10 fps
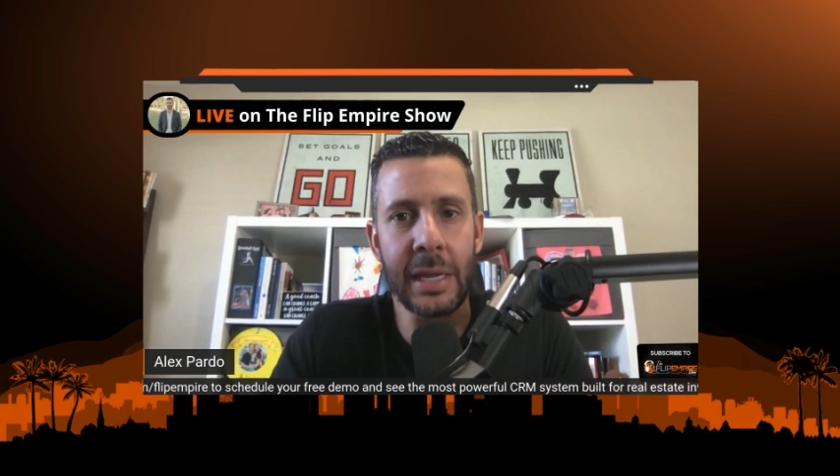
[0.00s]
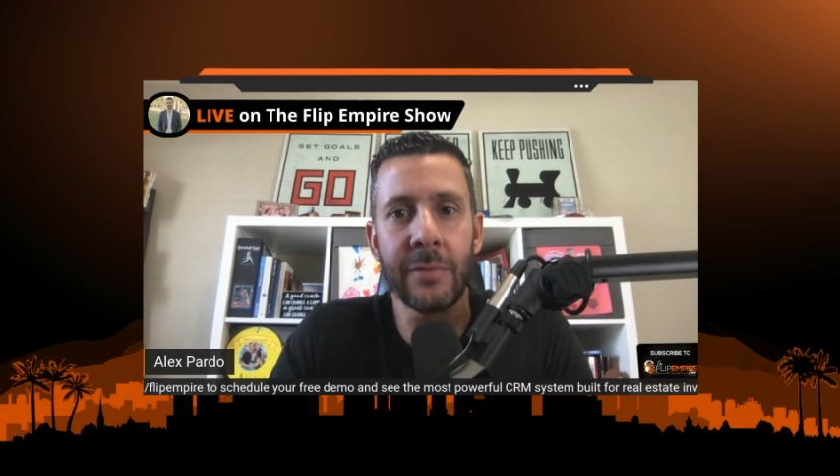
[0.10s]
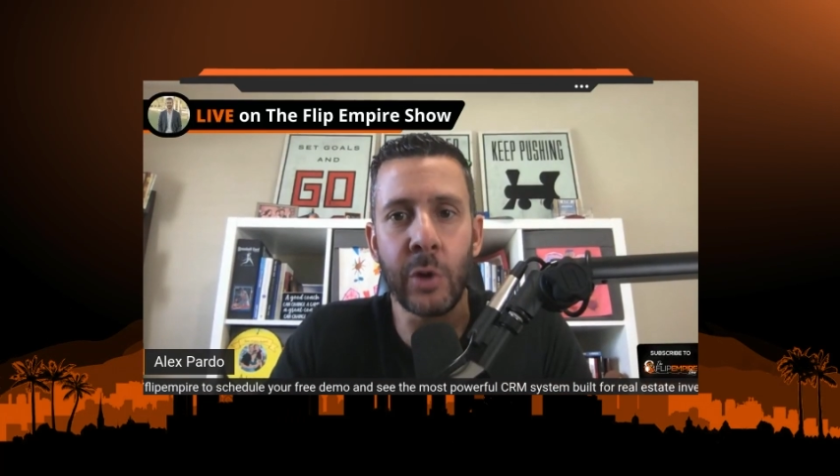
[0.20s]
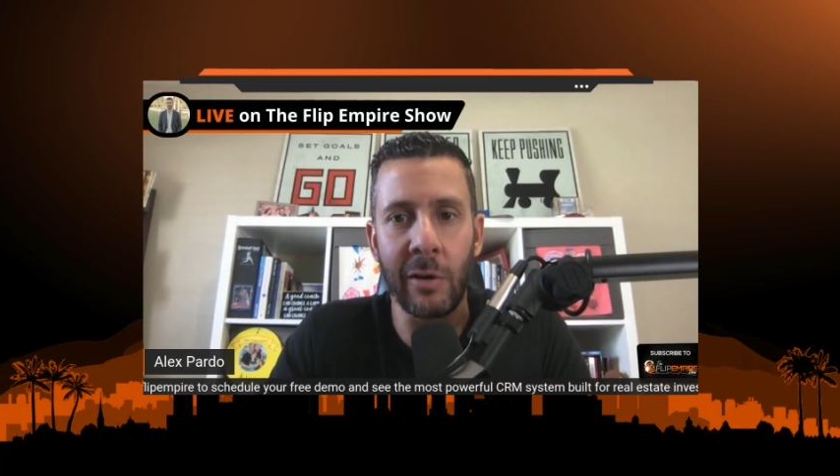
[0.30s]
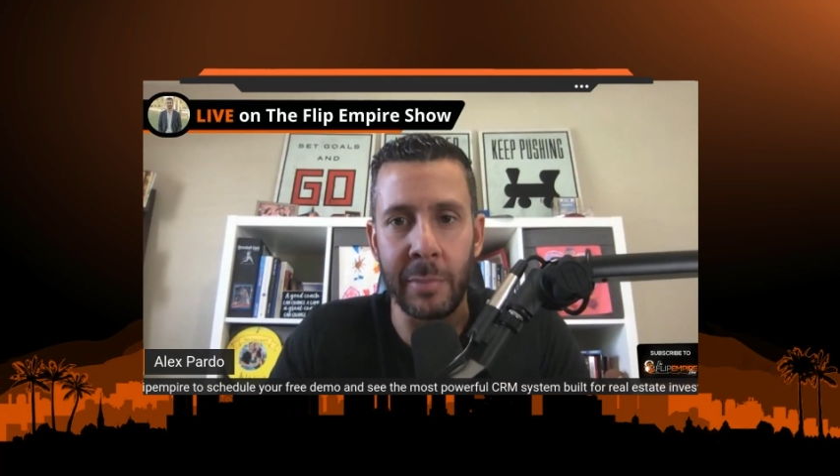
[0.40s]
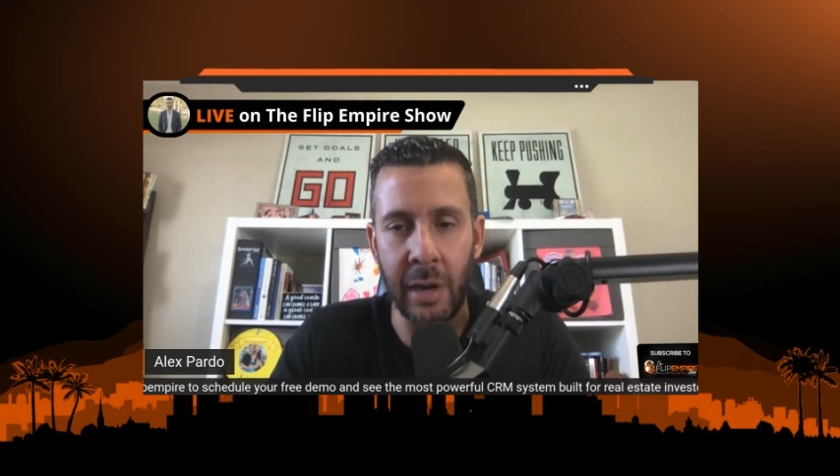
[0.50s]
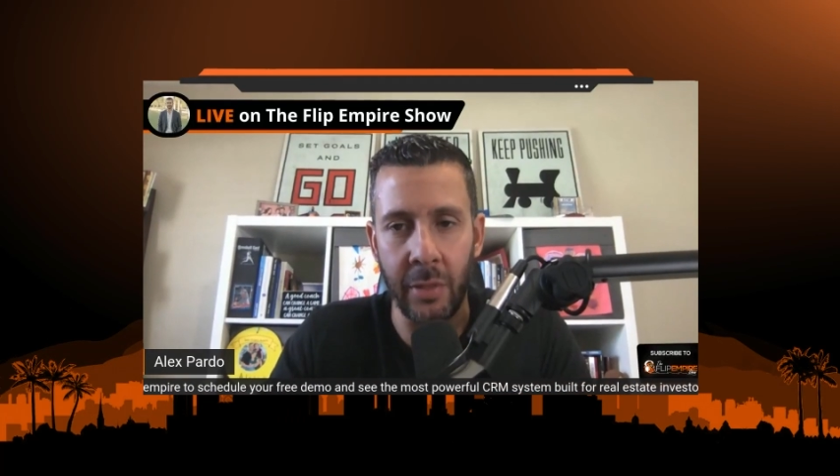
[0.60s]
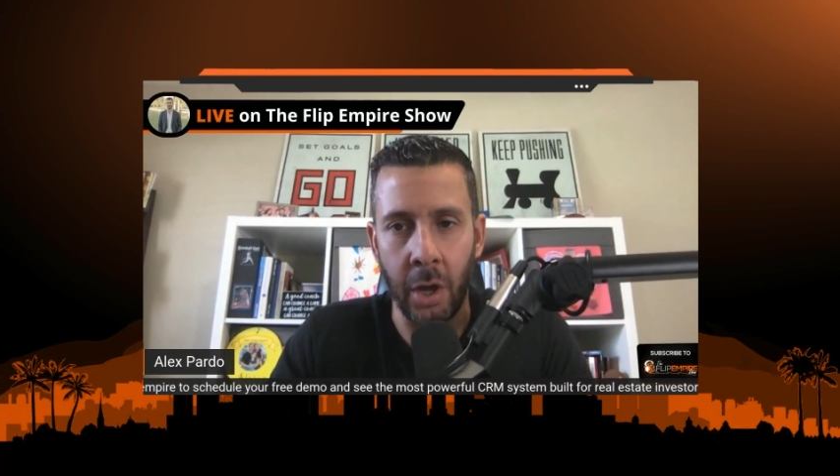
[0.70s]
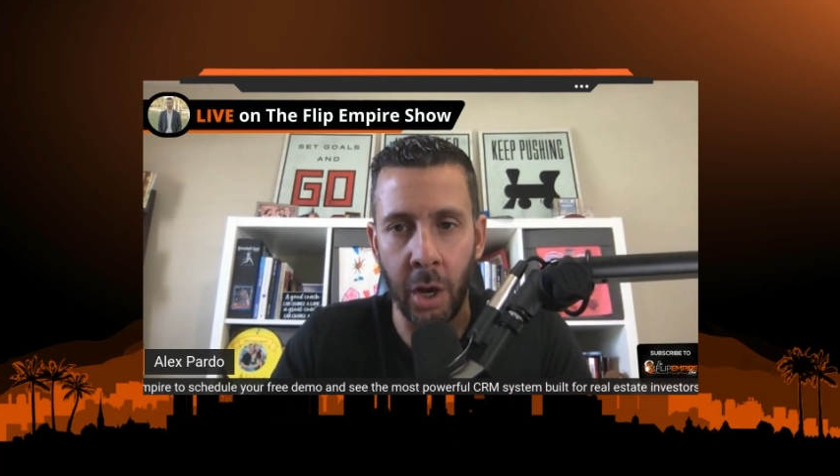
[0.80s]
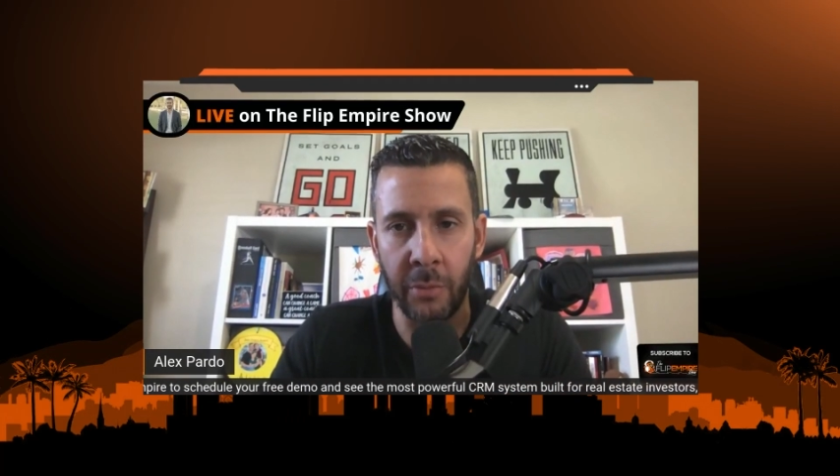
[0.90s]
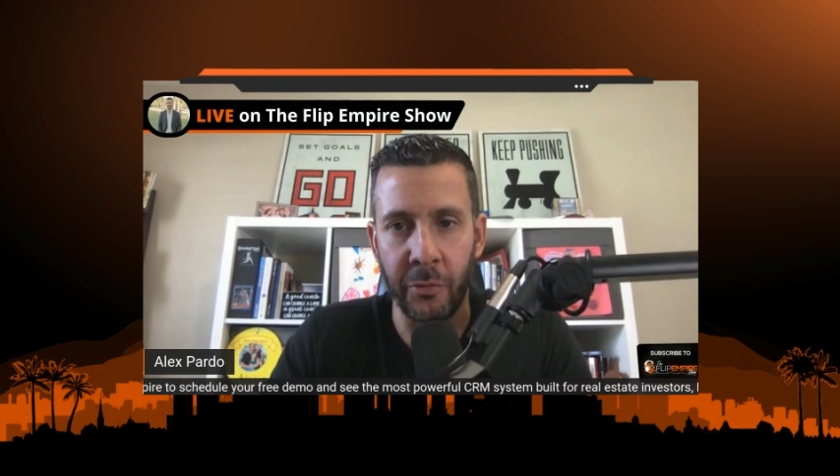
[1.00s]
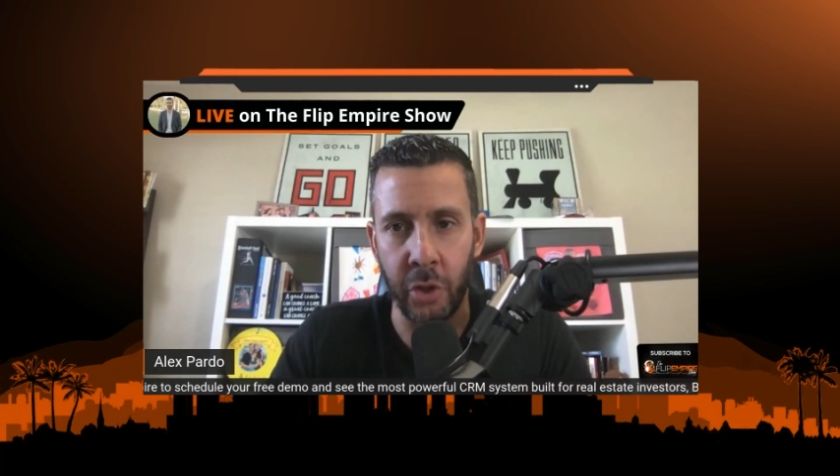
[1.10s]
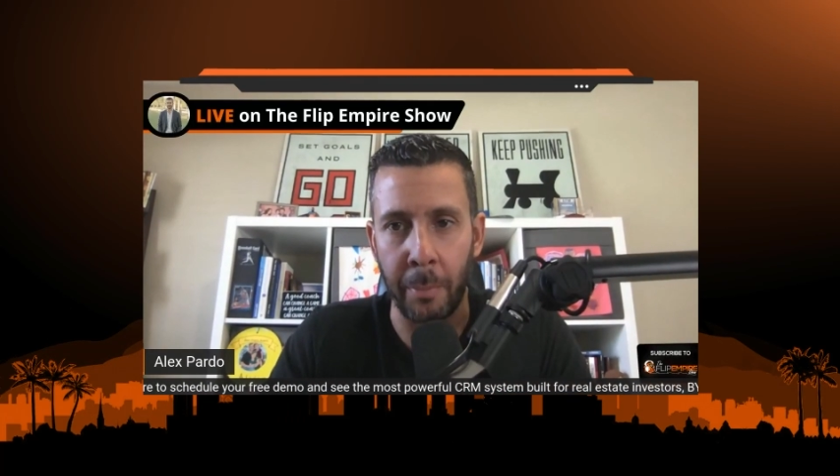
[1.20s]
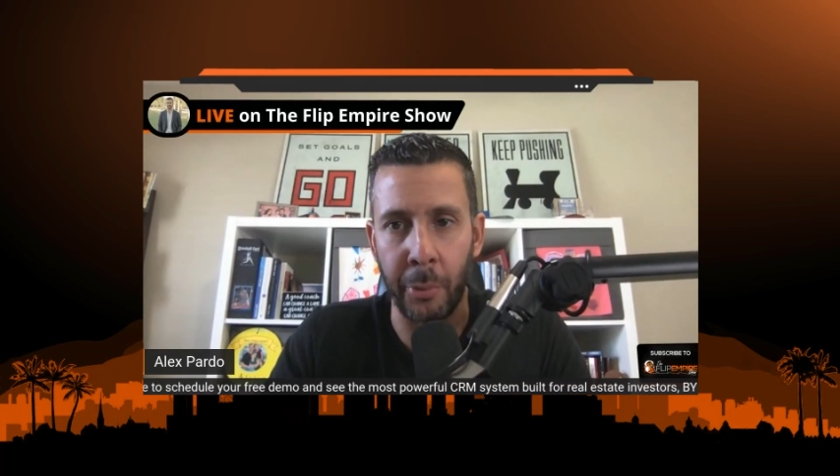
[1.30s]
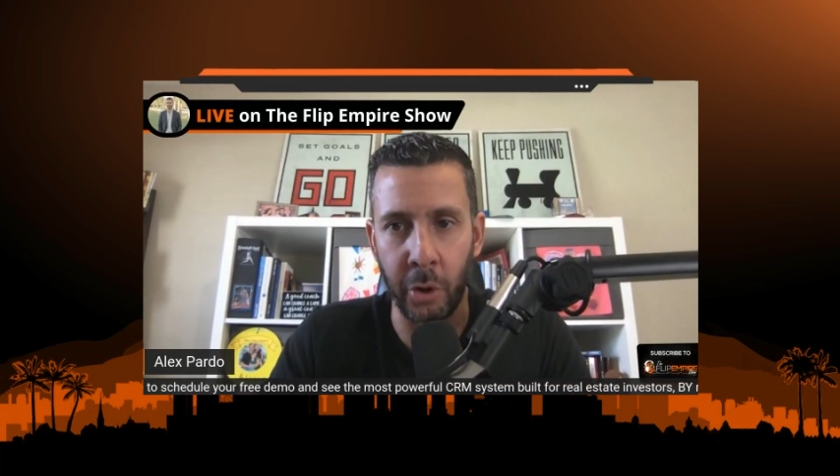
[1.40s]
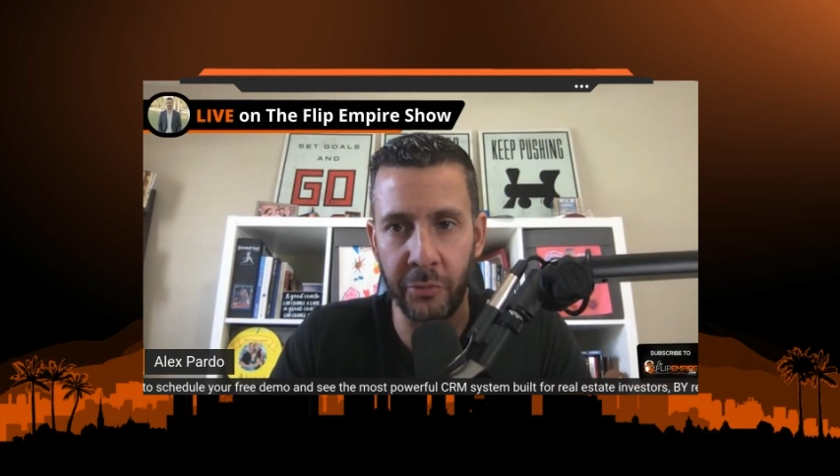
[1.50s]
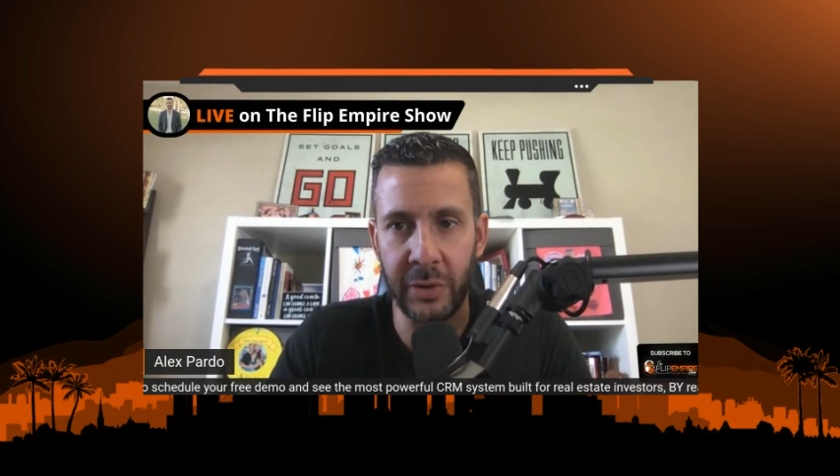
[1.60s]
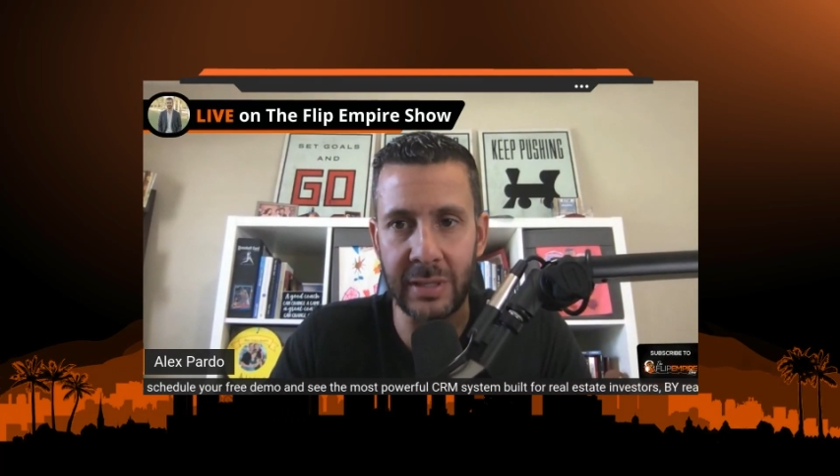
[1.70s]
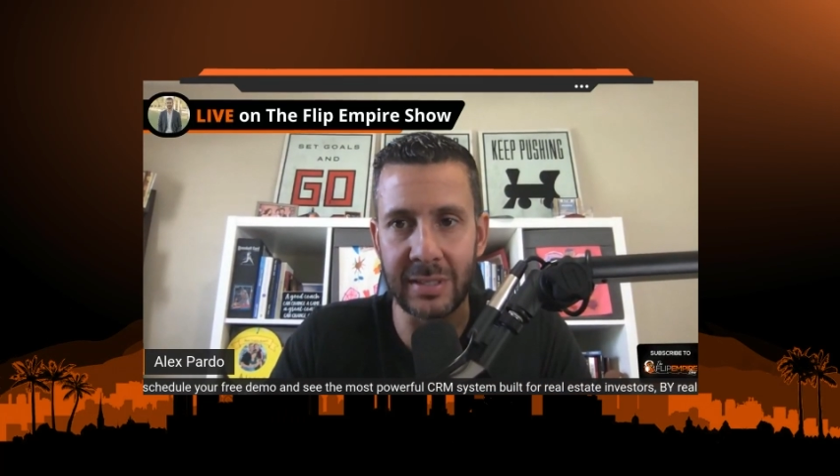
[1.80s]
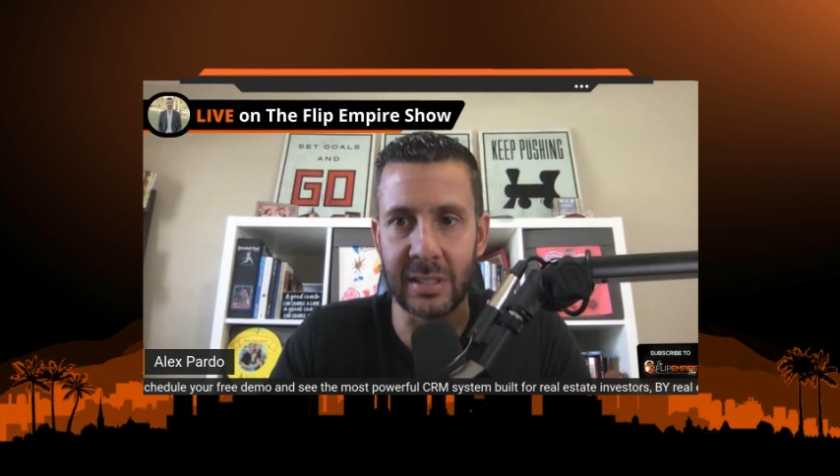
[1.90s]
of you have been on the hunt for the
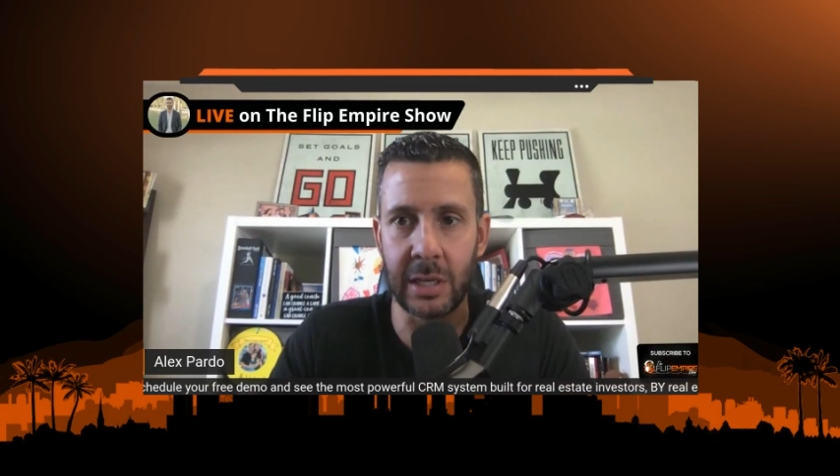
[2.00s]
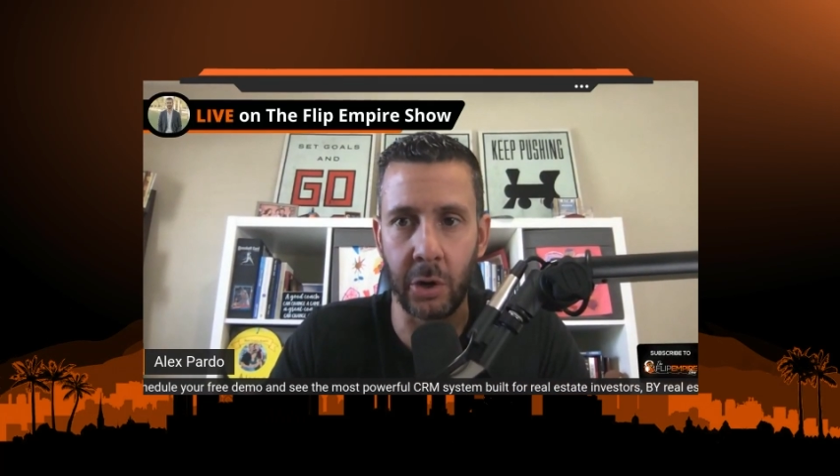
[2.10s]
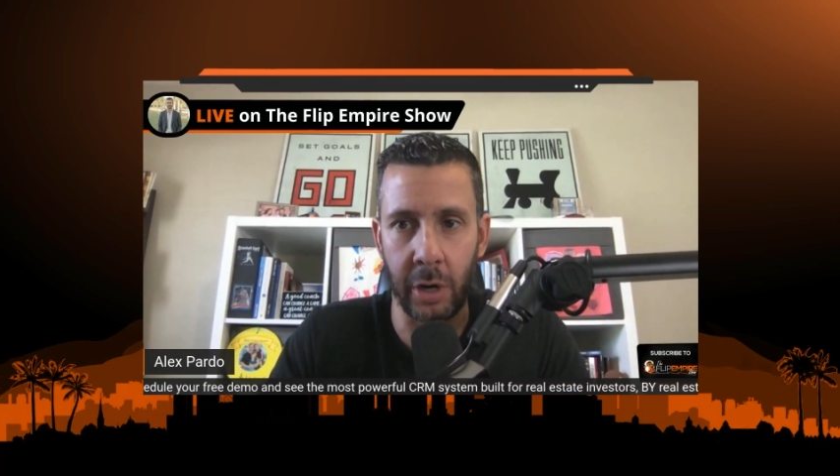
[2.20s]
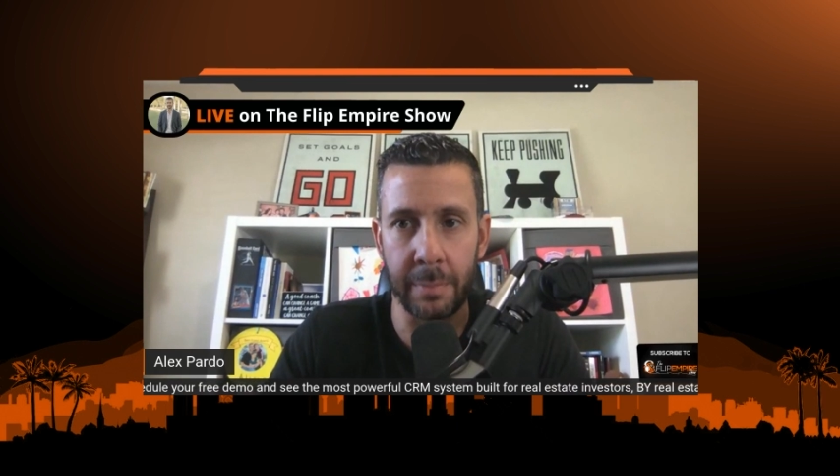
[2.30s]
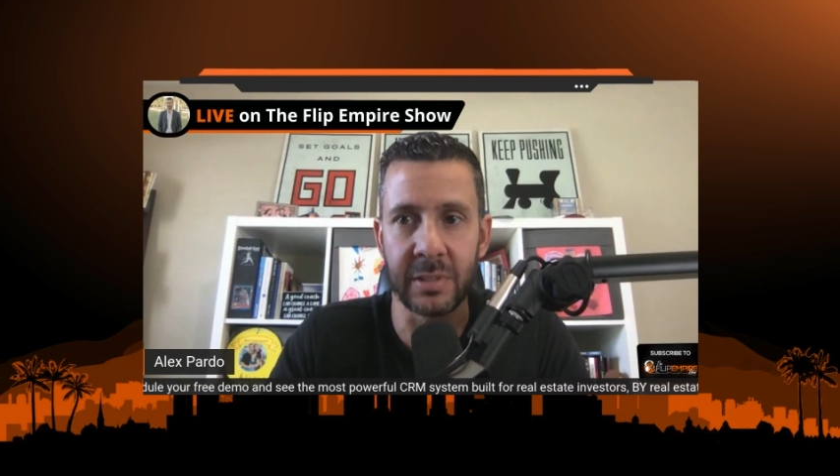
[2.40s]
perfect CRM